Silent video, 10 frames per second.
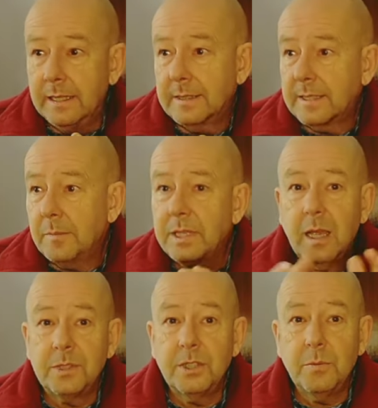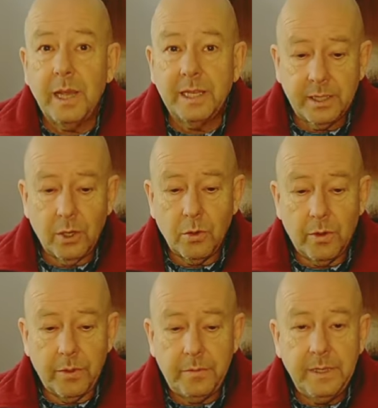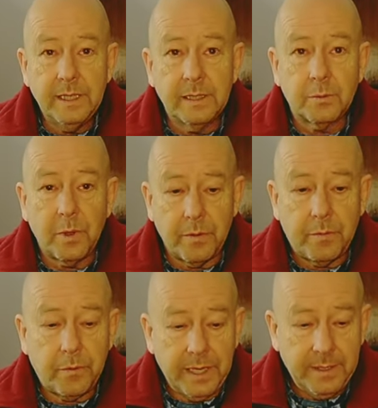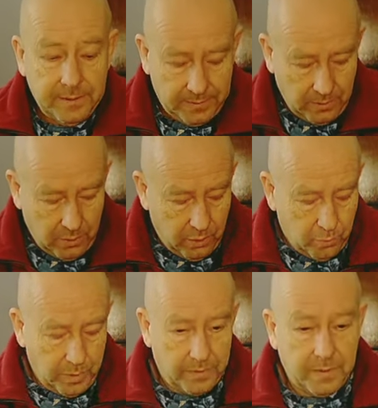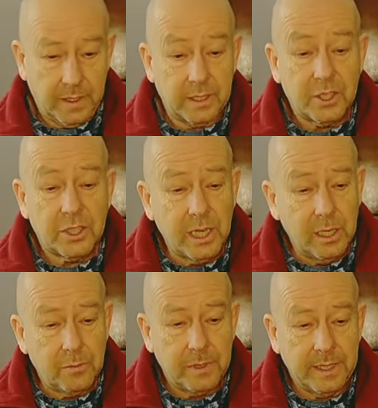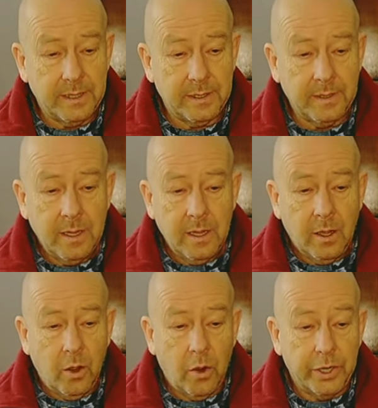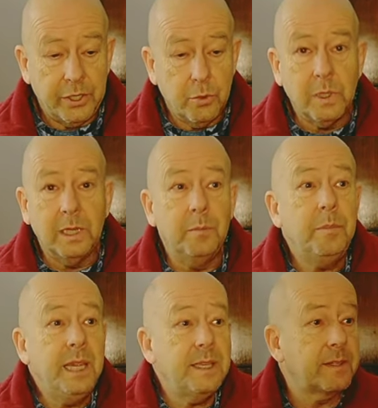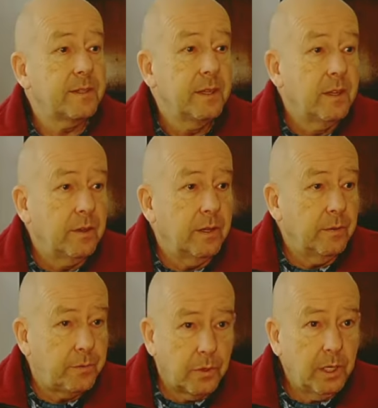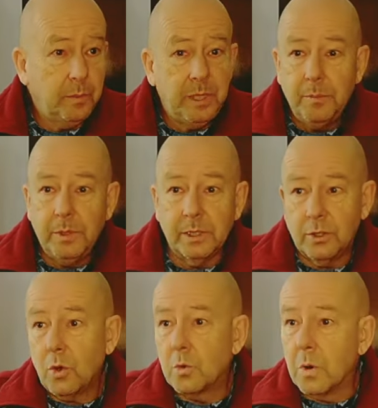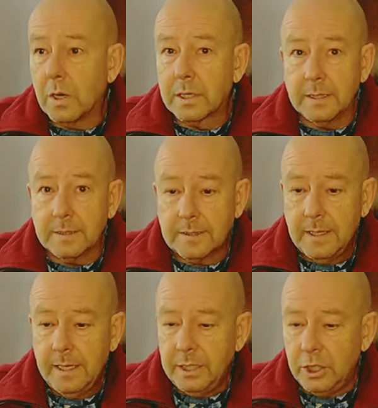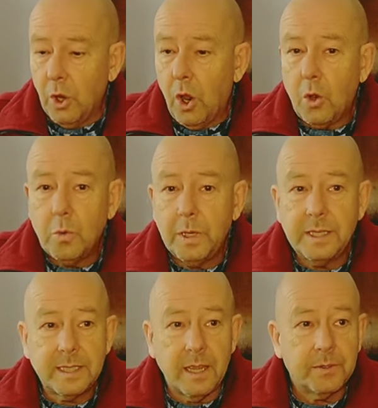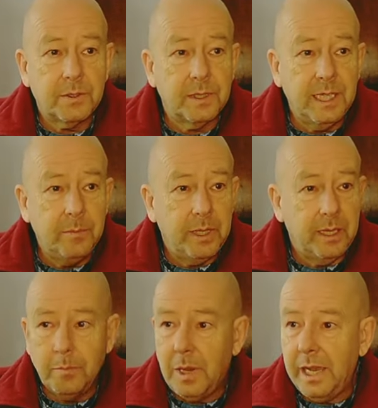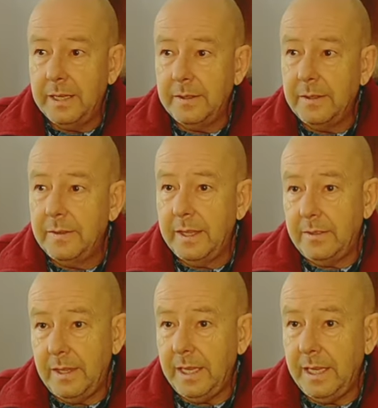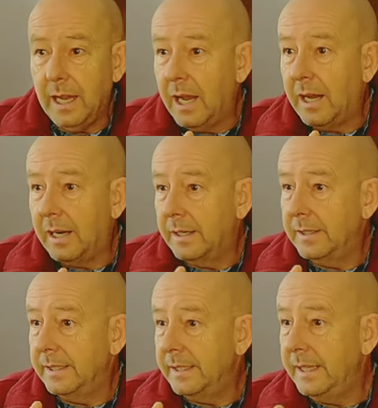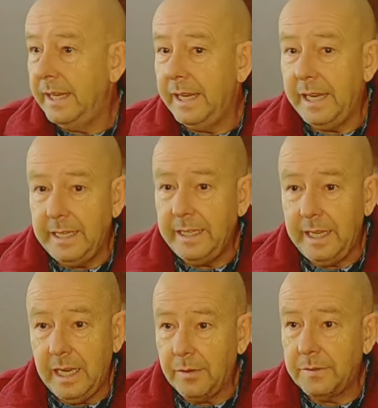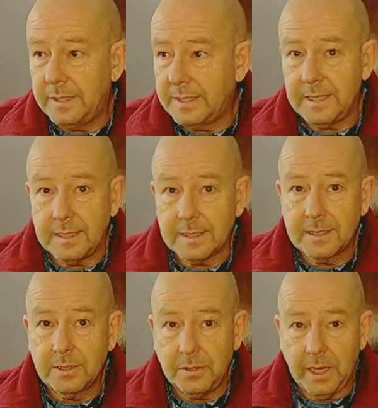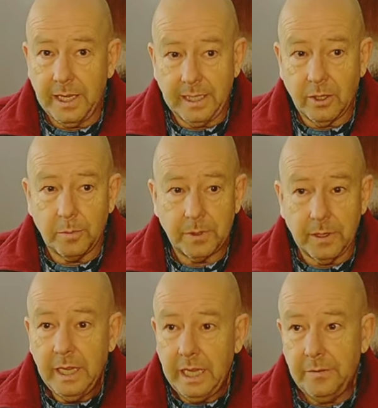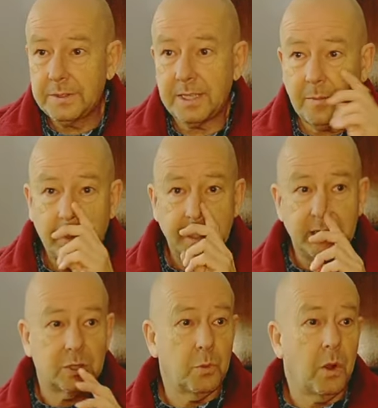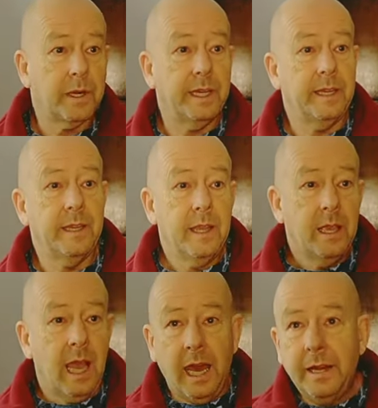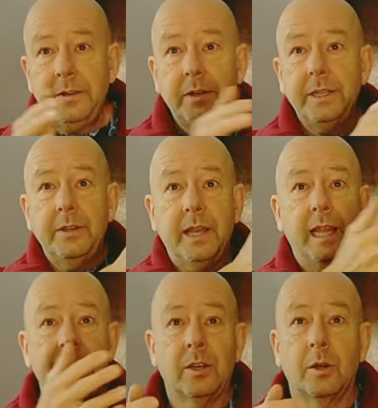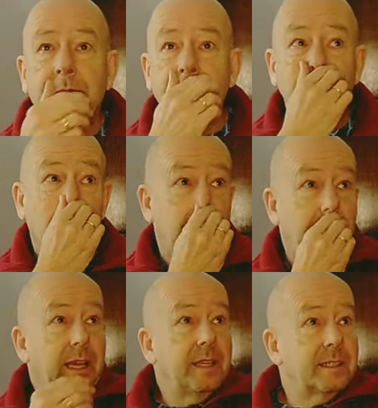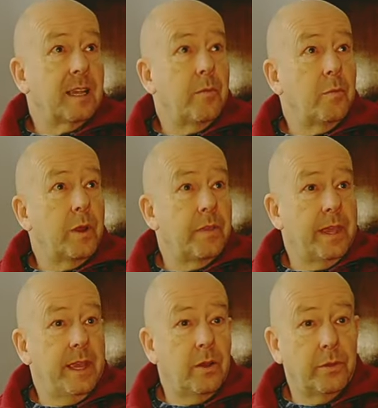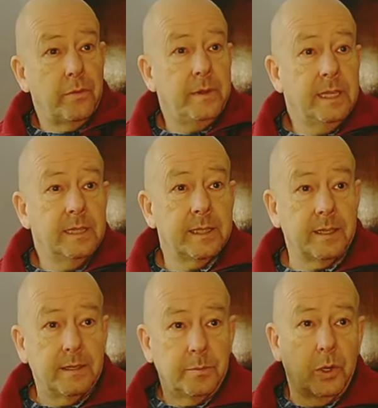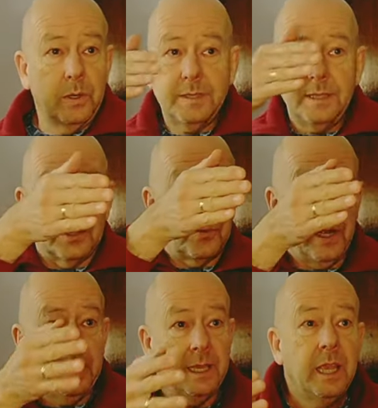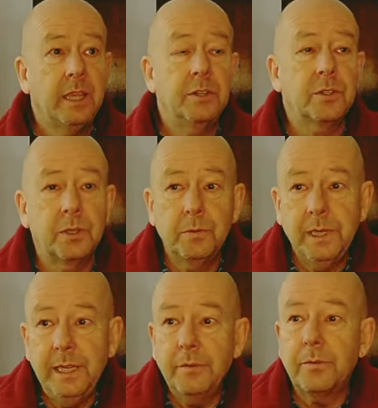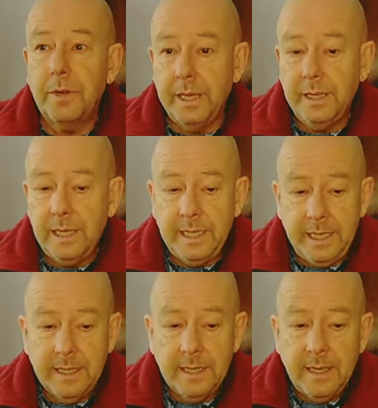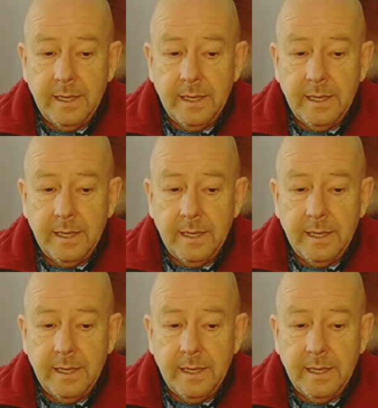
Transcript: Sometimes you might go on the field with a friend or with children, or you will meet foreign people, dog walkers. You always have to keep in mind that they are in enough distance to your helicopter. If somebody is walking under your helicopter, you are flying somewhere there on the field and the person is running, you should really friendly